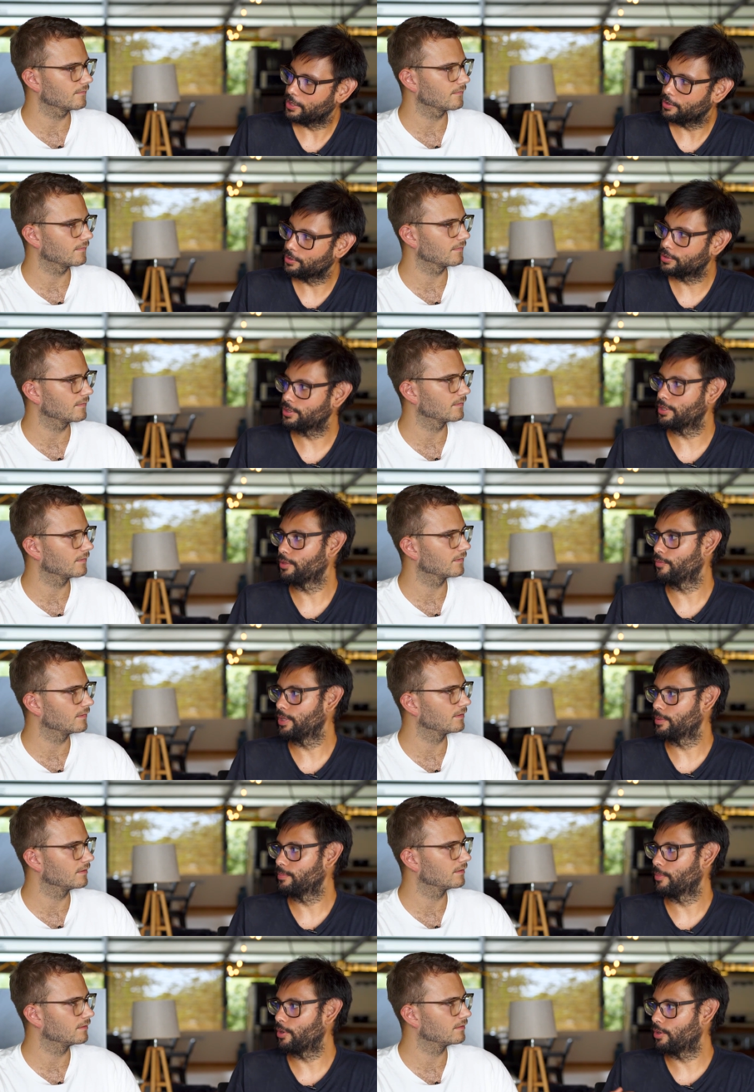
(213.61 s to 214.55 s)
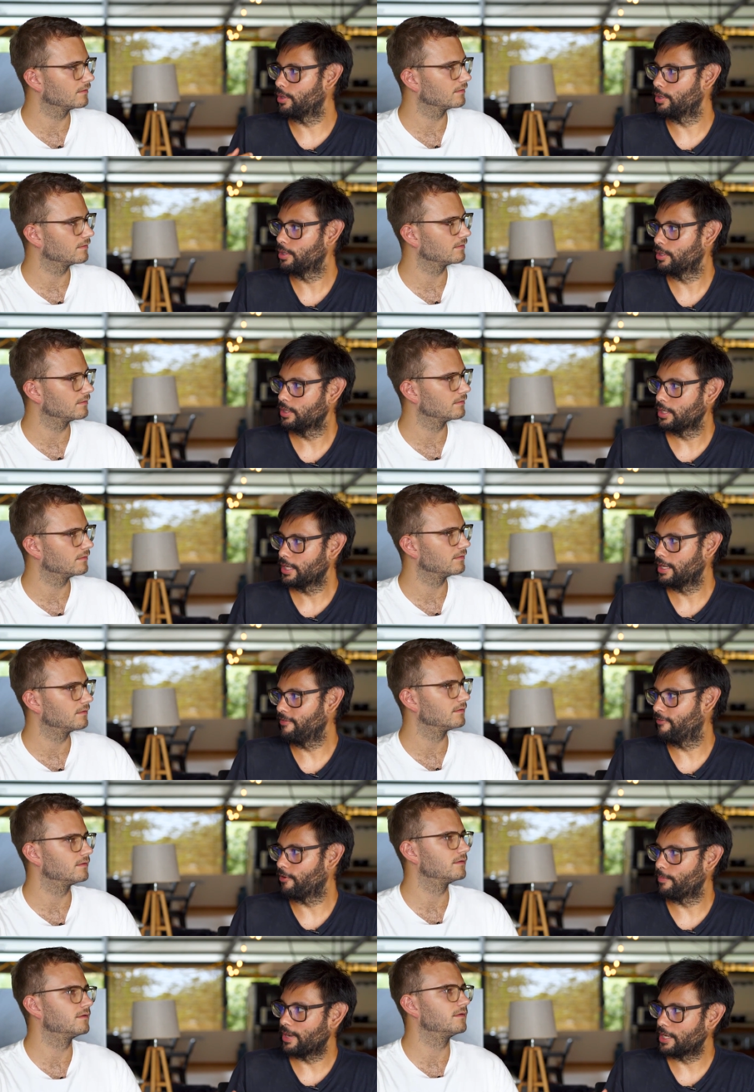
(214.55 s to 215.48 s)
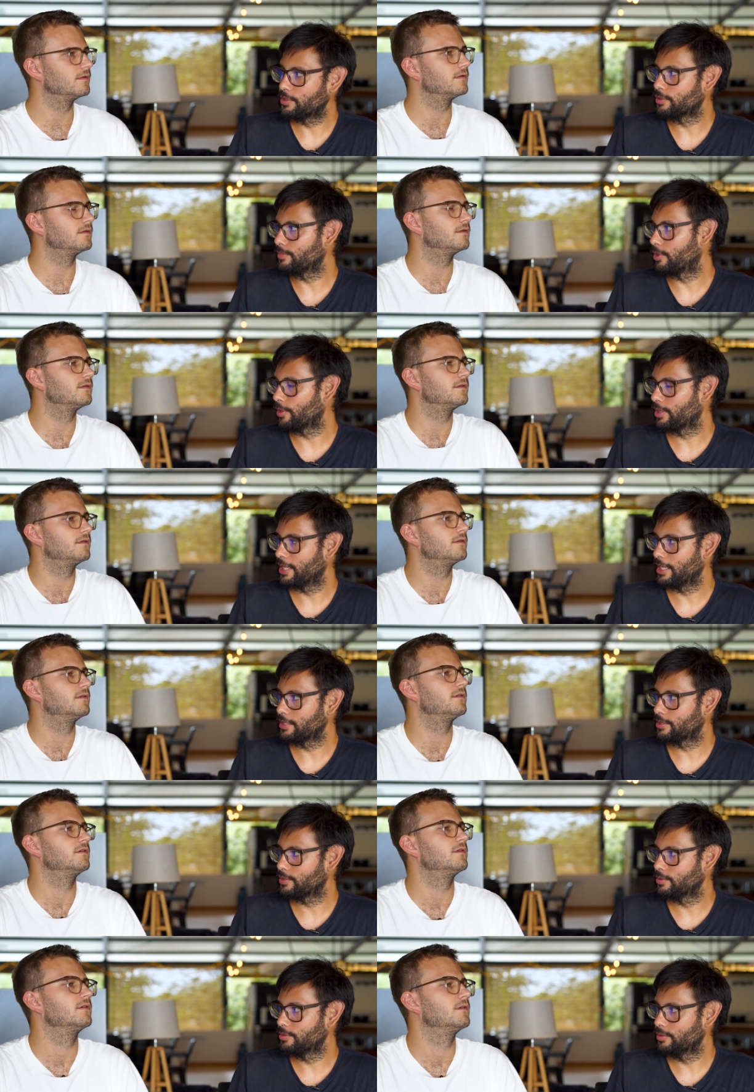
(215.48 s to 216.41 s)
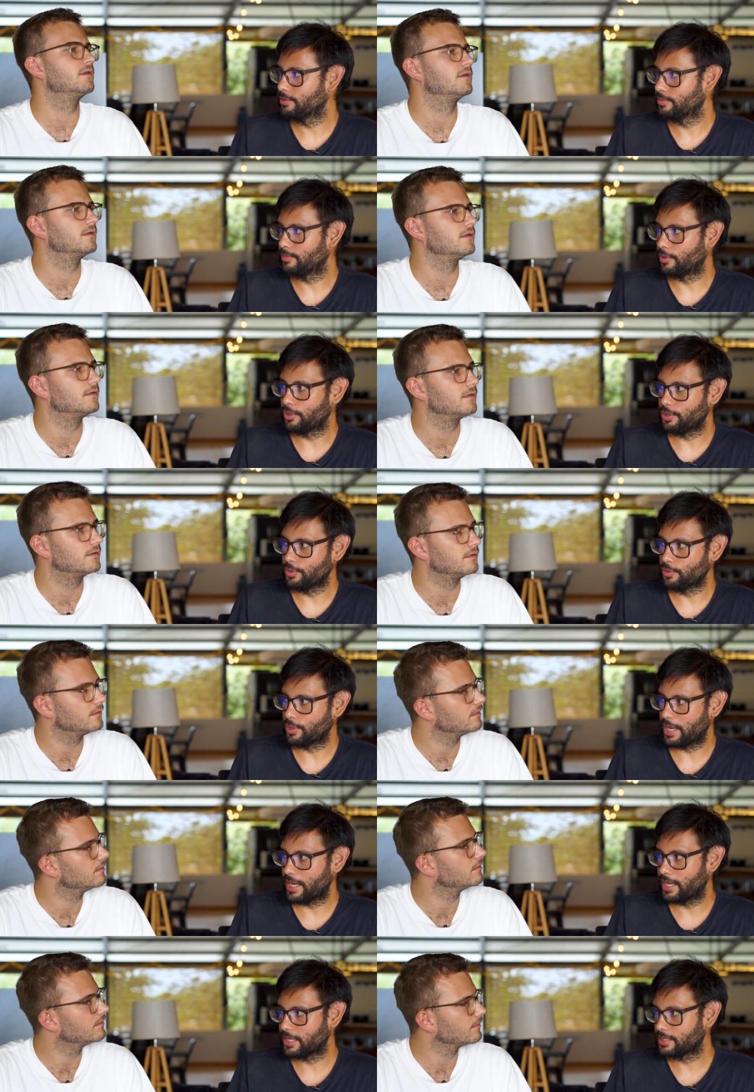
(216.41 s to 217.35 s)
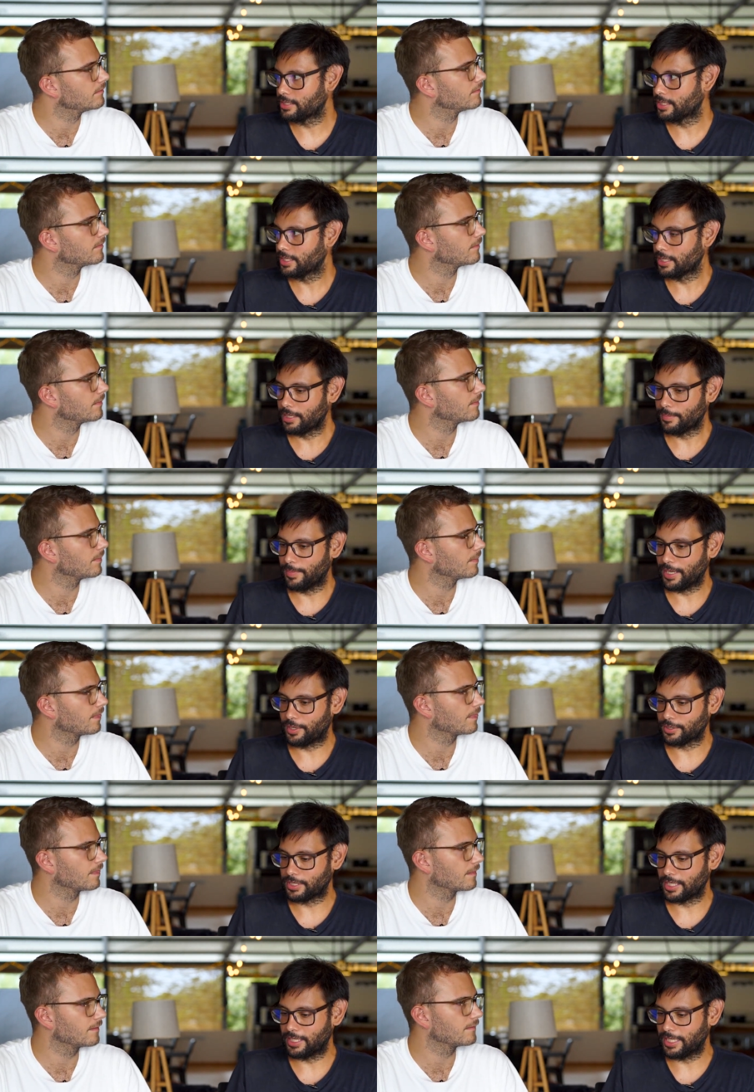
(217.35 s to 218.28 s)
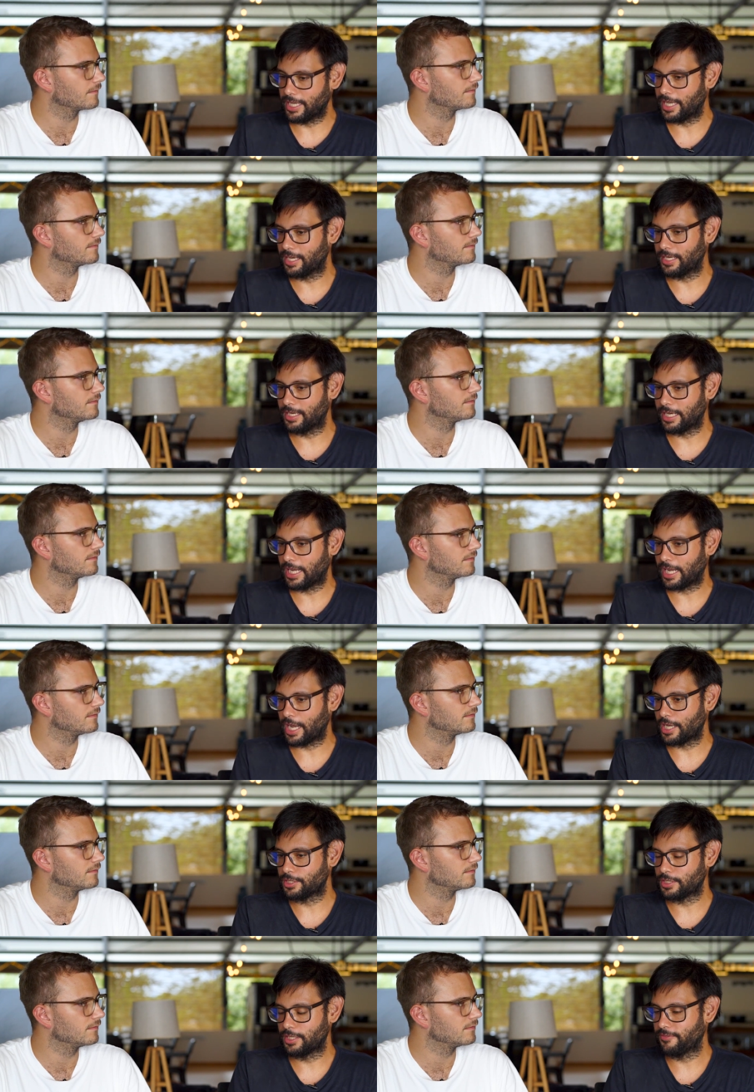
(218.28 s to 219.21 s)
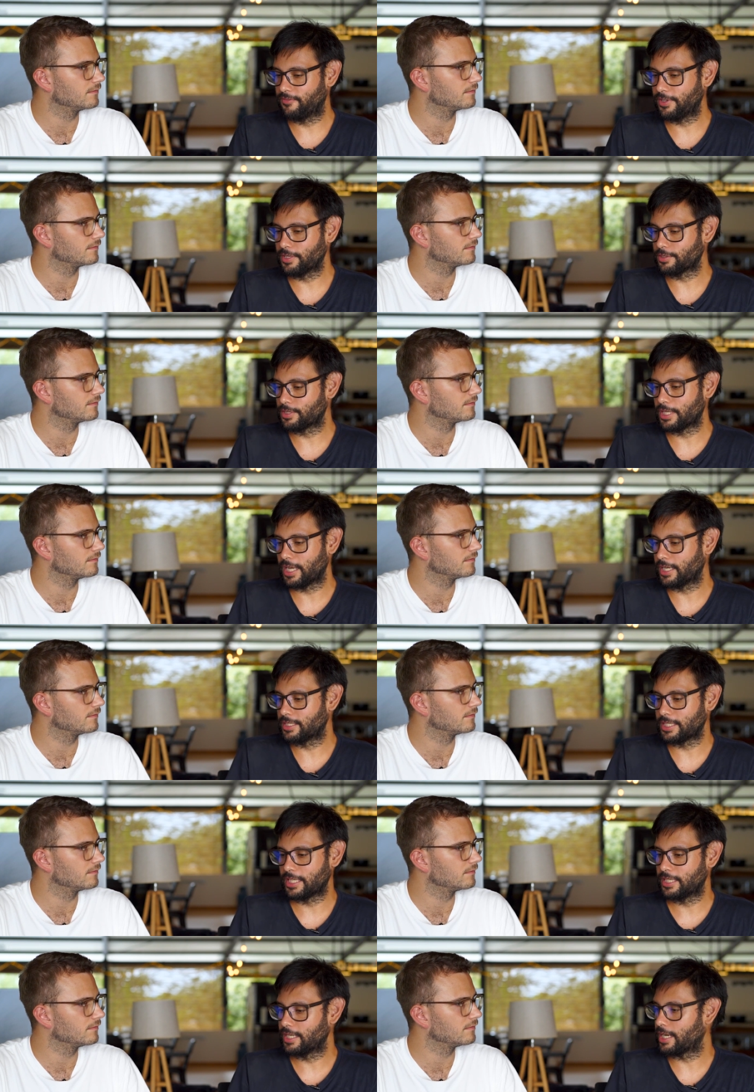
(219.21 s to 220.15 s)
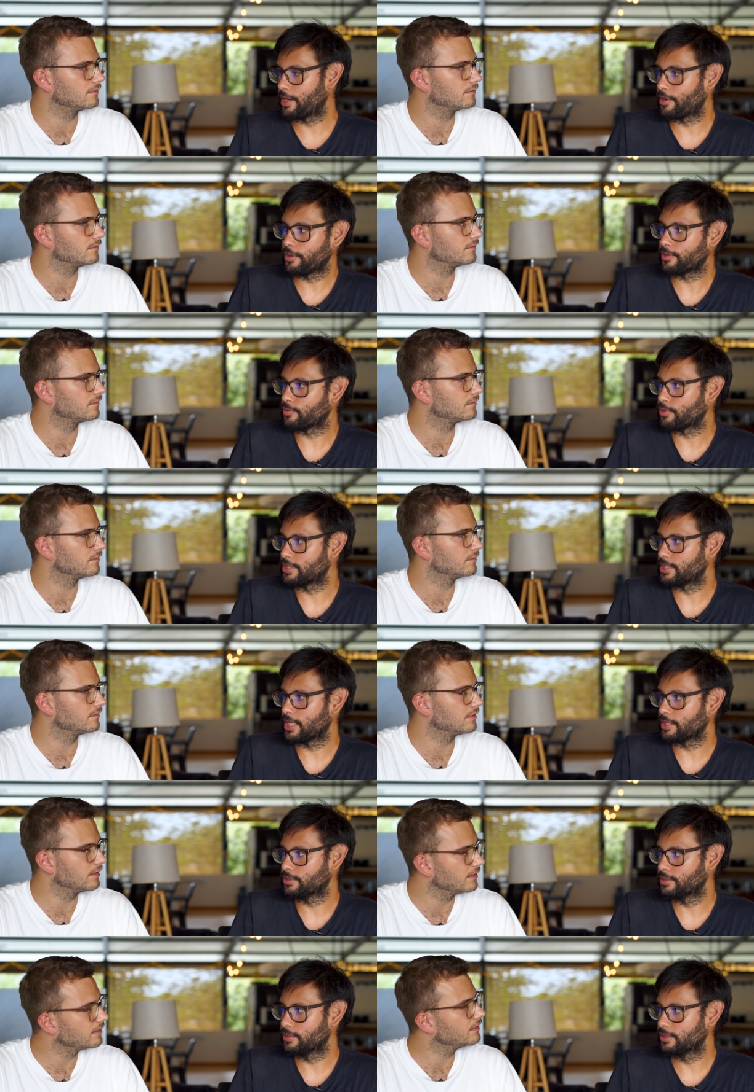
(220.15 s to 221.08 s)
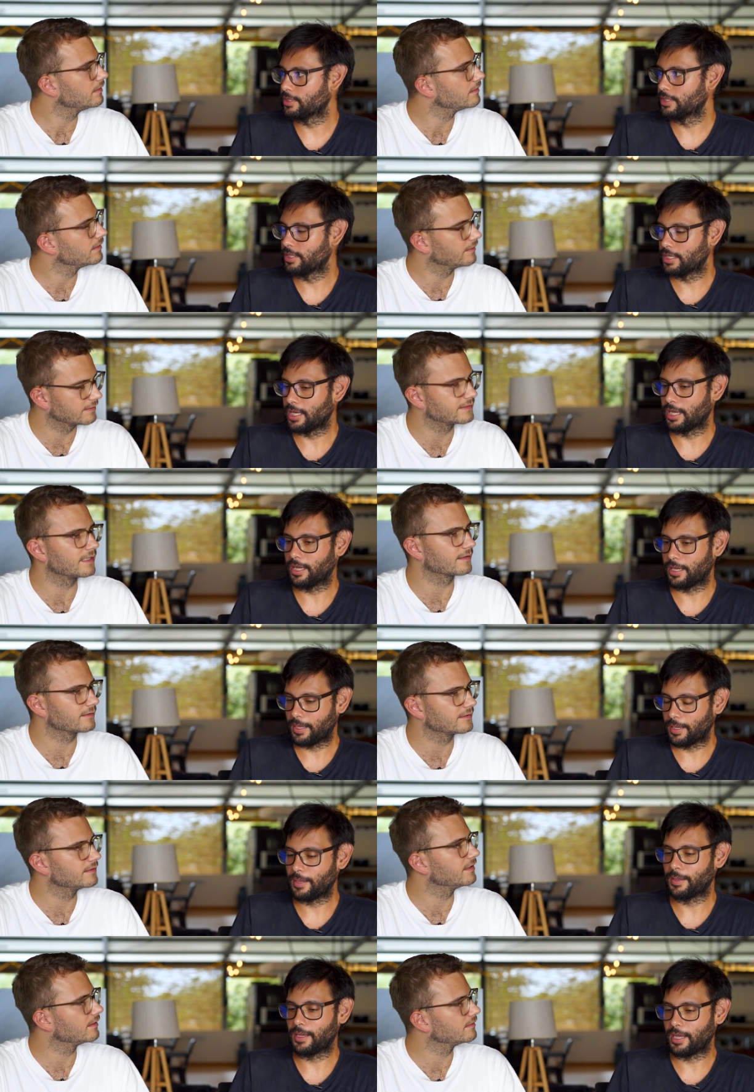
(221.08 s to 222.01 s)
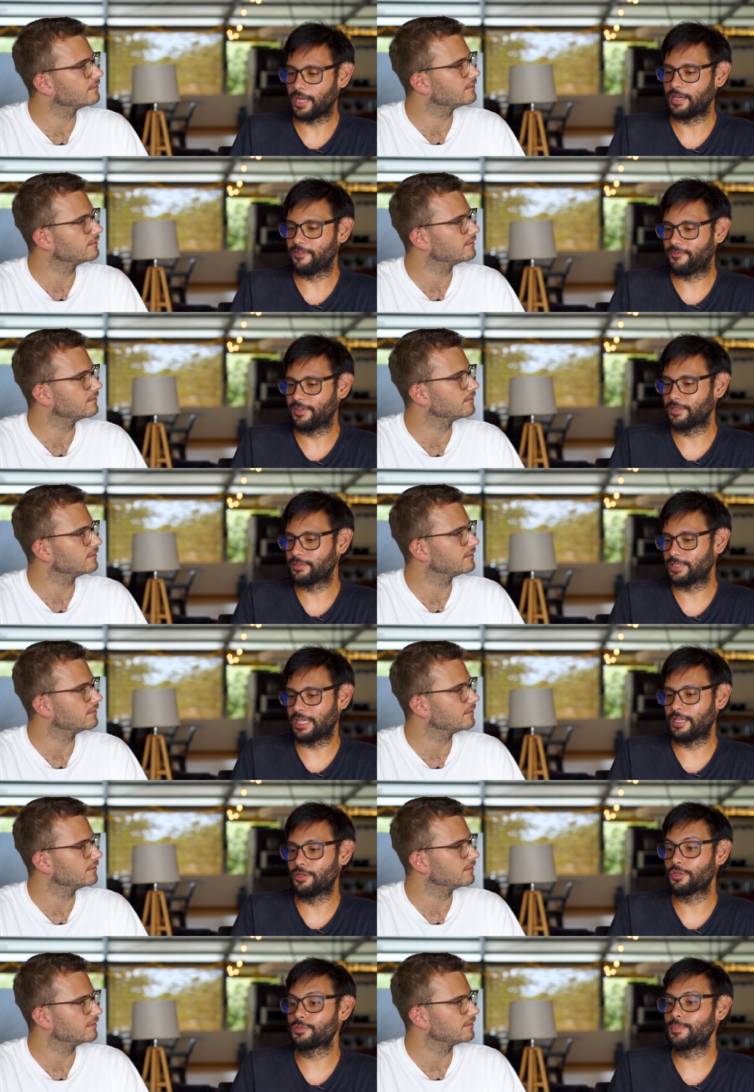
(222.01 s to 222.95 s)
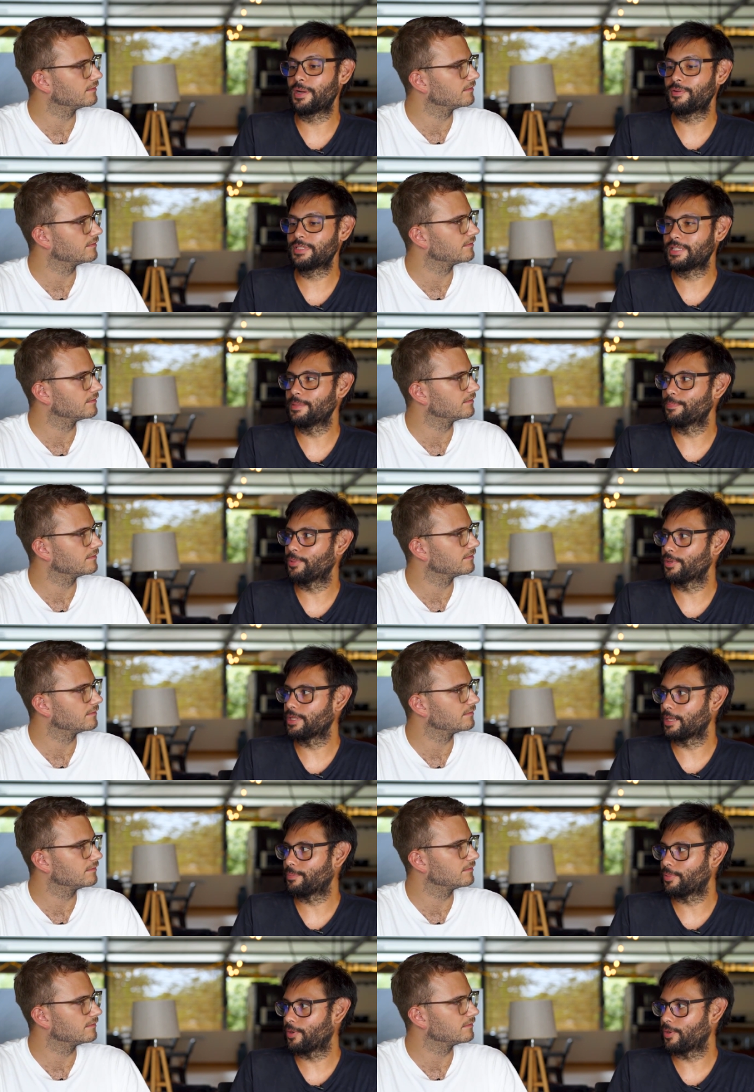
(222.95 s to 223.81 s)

Speaker 1: user with more information, more things to more UX because at the end the Cashlink feels like sending another transaction. Exactly, yeah. And it feels it looks very simple that